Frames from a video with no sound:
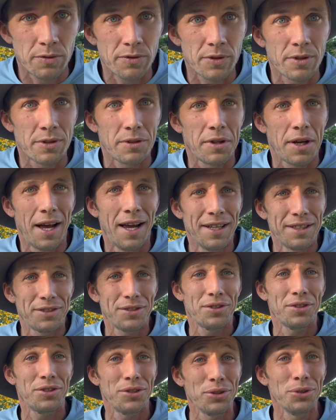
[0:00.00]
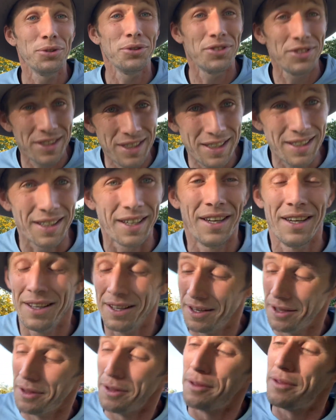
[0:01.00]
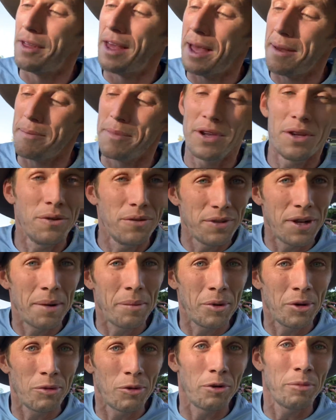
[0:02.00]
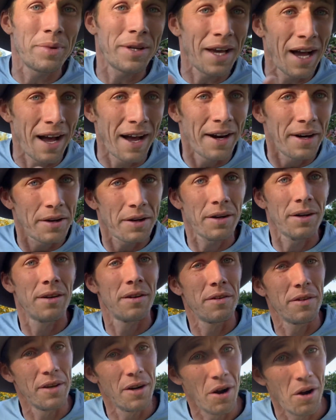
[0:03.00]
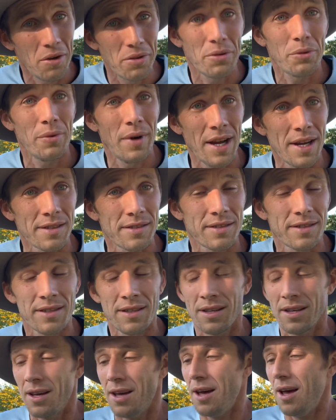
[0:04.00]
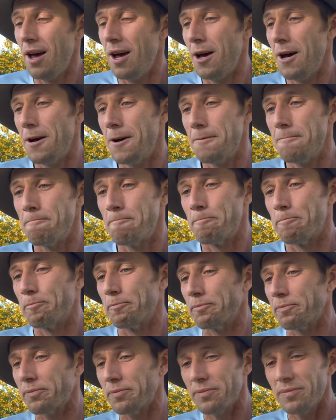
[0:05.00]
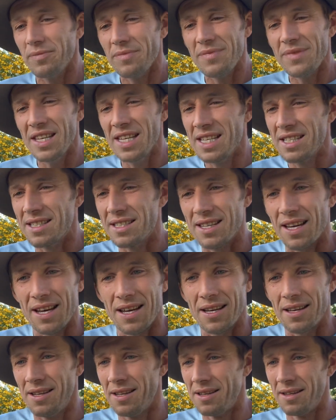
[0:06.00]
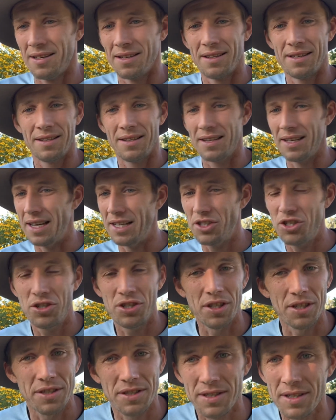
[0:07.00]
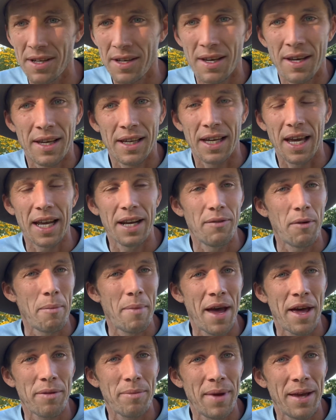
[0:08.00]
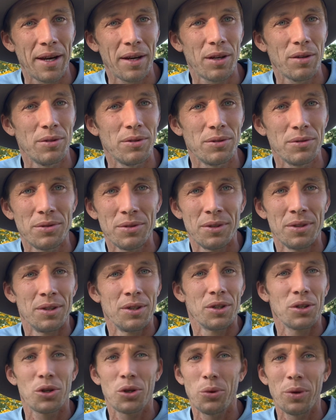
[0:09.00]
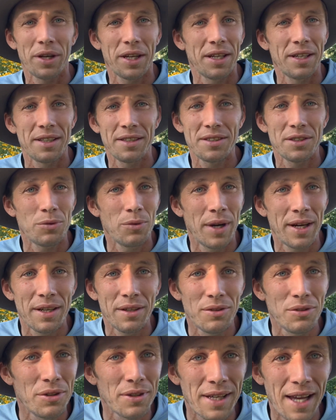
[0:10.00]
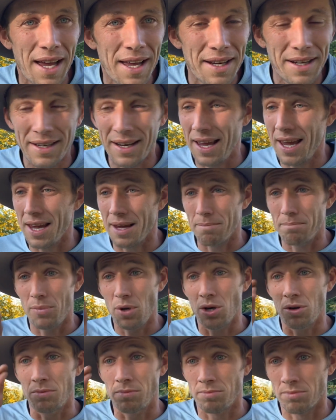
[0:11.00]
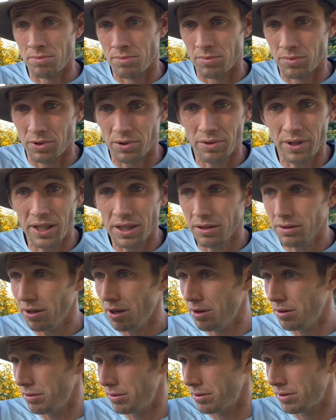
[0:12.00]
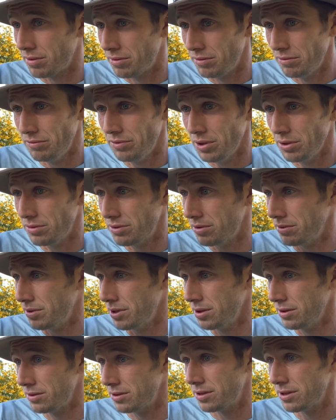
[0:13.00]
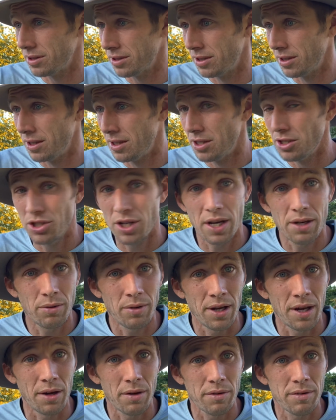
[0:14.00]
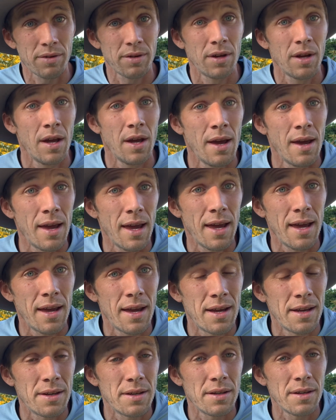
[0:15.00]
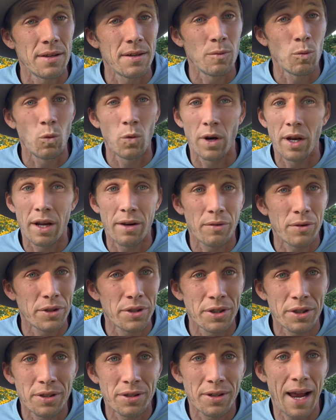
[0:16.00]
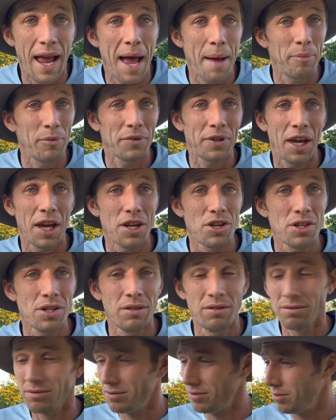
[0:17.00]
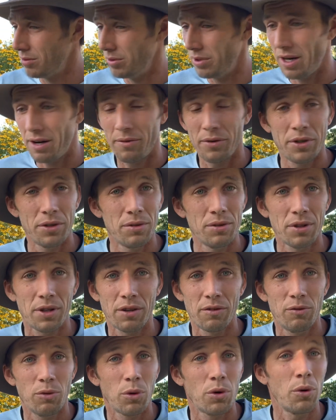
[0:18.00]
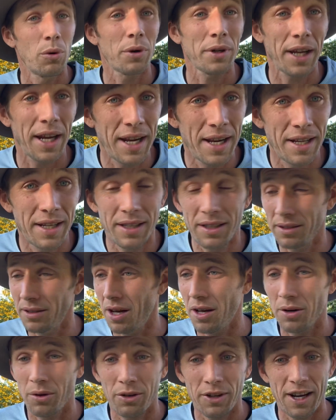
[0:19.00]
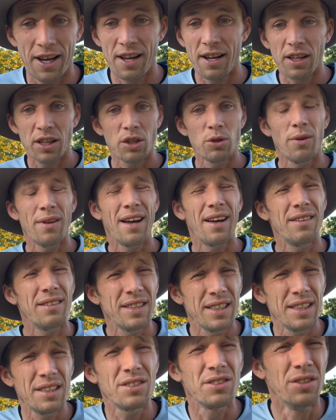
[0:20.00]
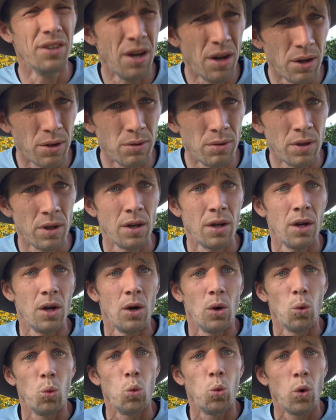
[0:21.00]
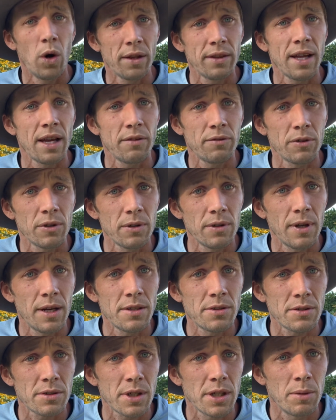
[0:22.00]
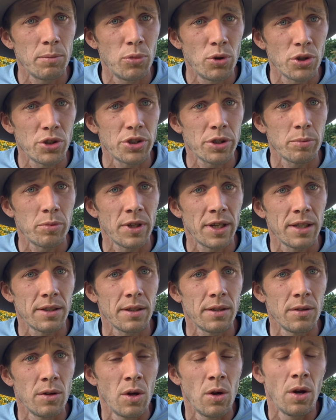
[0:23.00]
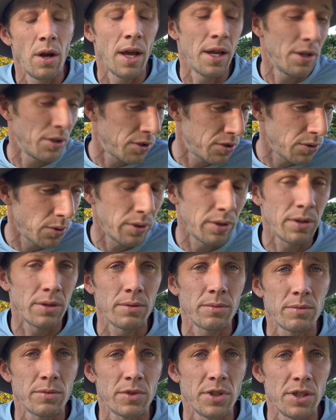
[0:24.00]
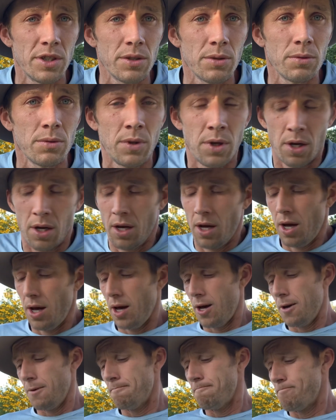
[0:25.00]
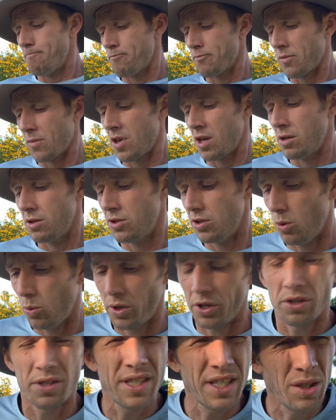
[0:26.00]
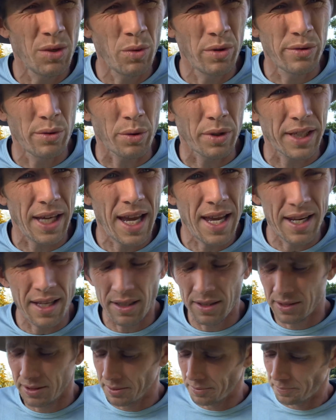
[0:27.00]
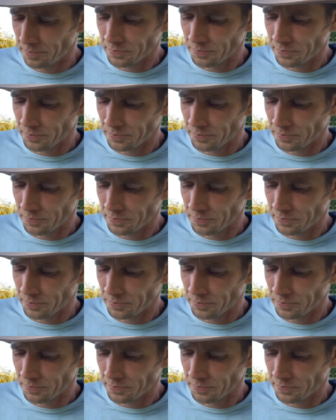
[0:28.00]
fertilizers, you'll see that middle number will be higher than all the rest. Um, it's a uh, it's just kind of a mathematical, quick and easy way to look at it. Hey, boom, green and growth, fruits and roots, general health. And whatever your application, whatever you're looking for, organic, non-organic, you'll at least know what that fertilizer is gonna push your plant and your soil to do. Um, so when you're dealing with organics,